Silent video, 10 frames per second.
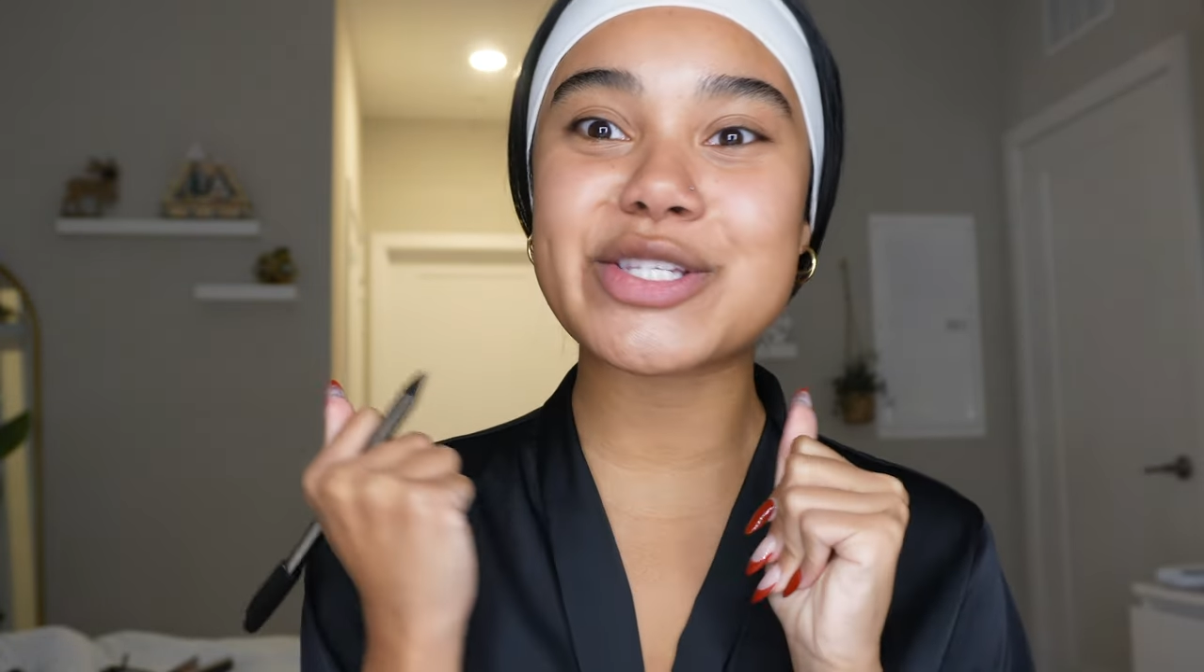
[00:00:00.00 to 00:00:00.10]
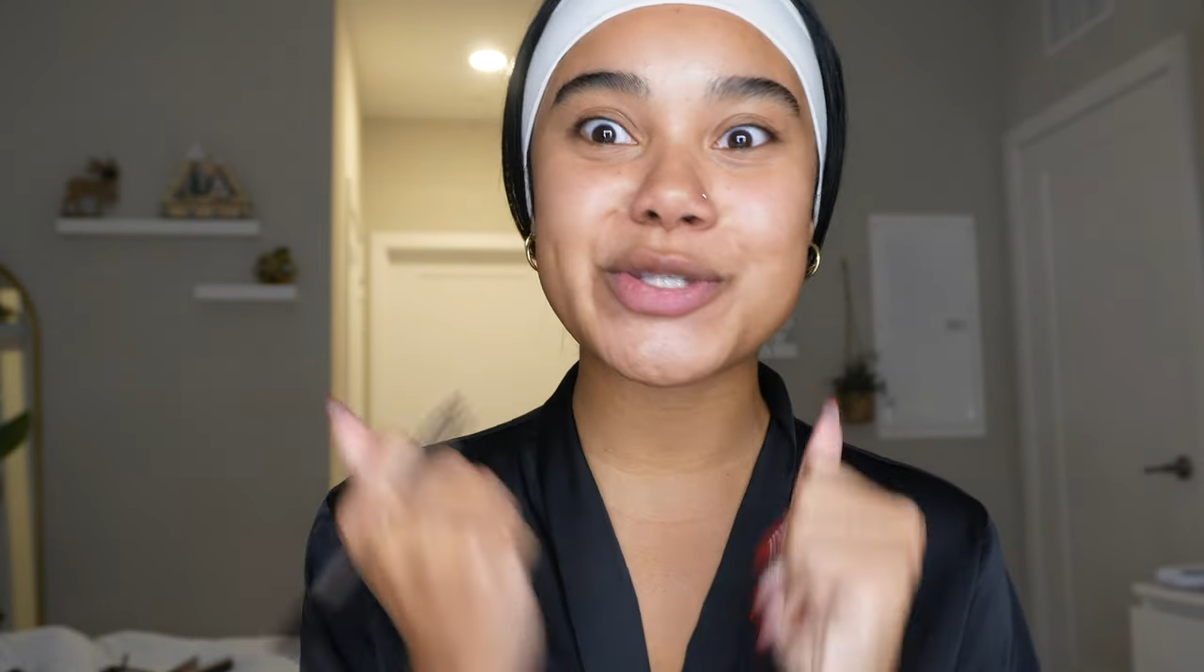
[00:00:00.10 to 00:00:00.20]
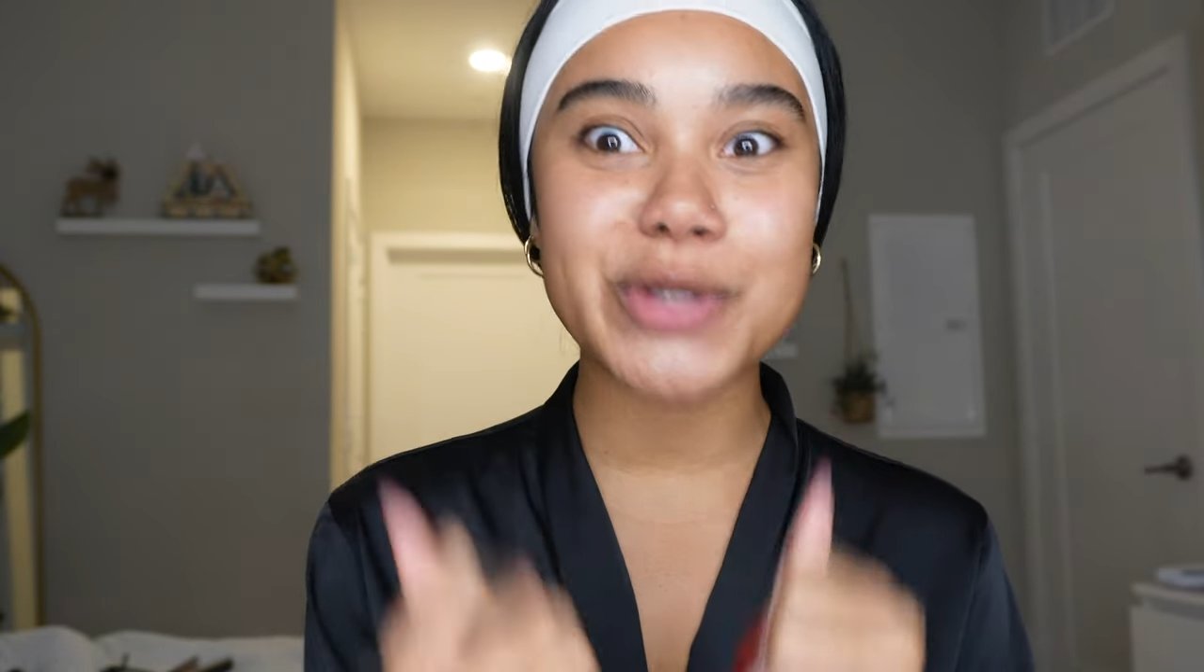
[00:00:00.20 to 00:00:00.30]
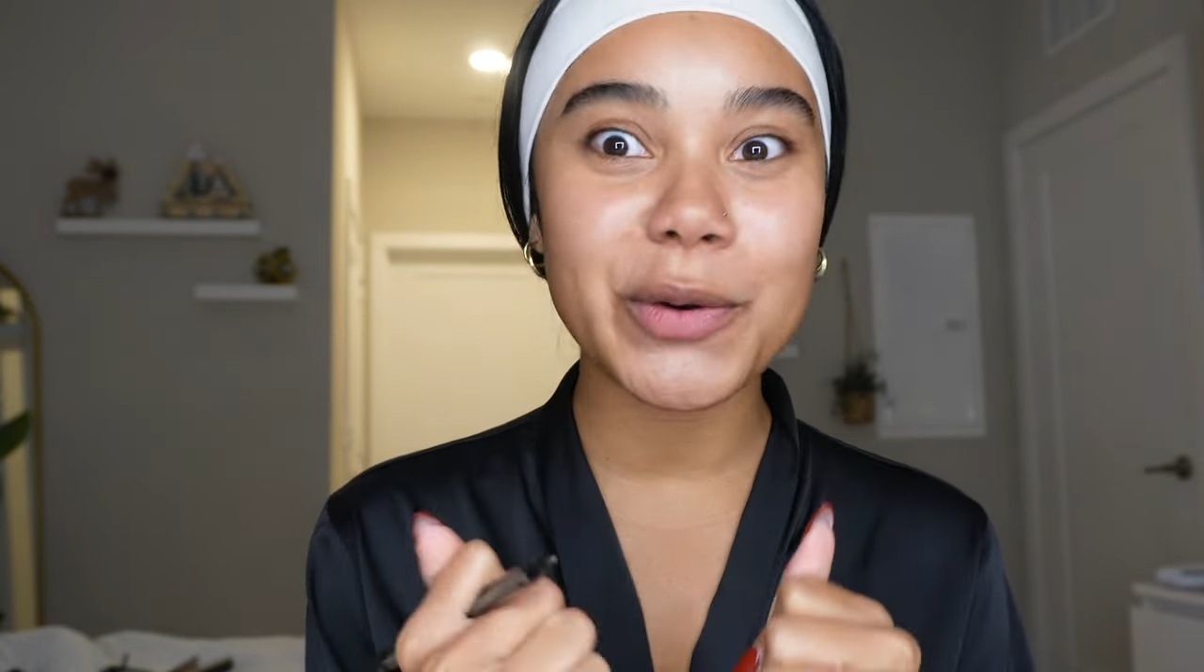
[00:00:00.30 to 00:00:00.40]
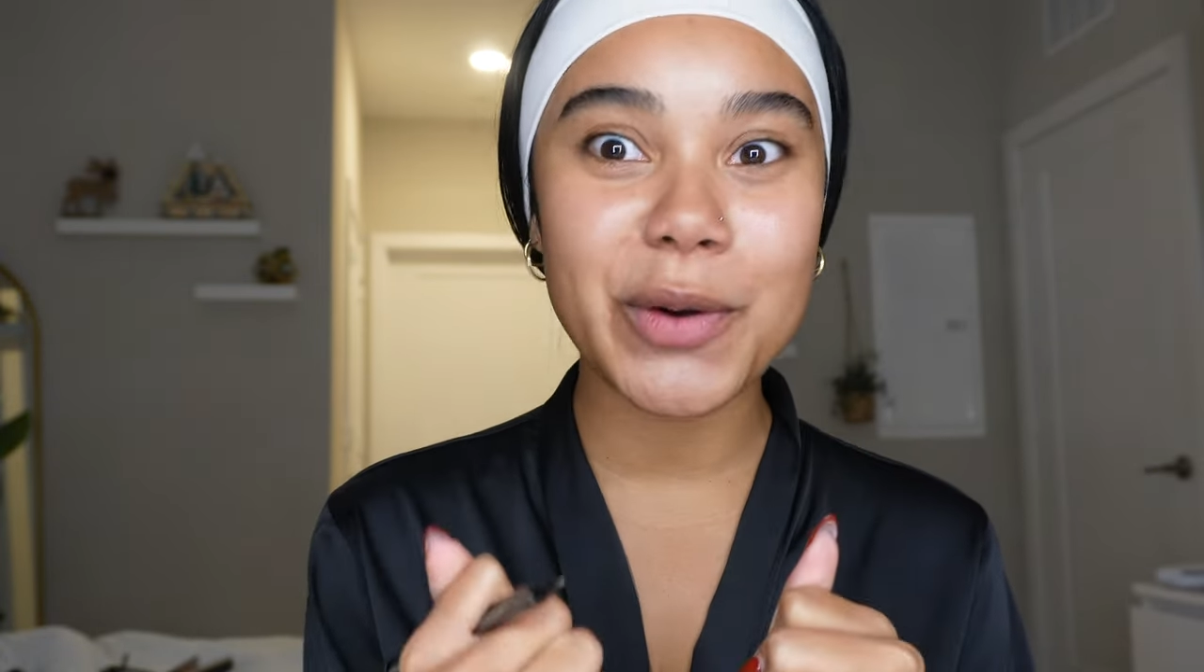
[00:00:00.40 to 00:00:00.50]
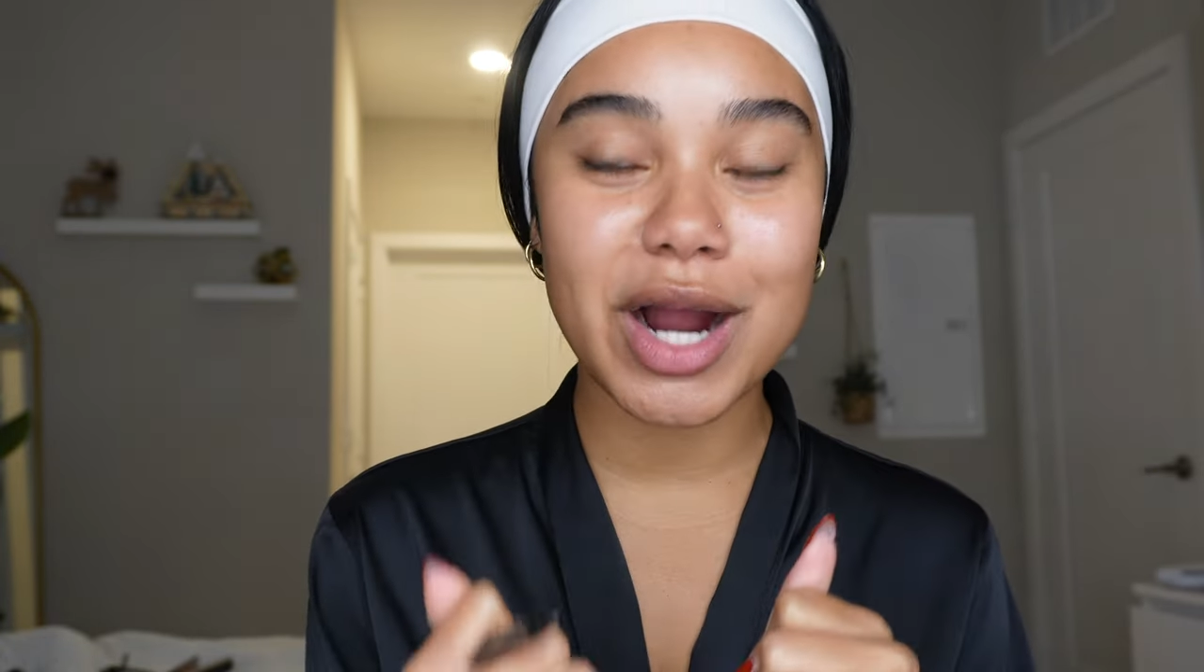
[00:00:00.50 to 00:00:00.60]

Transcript: so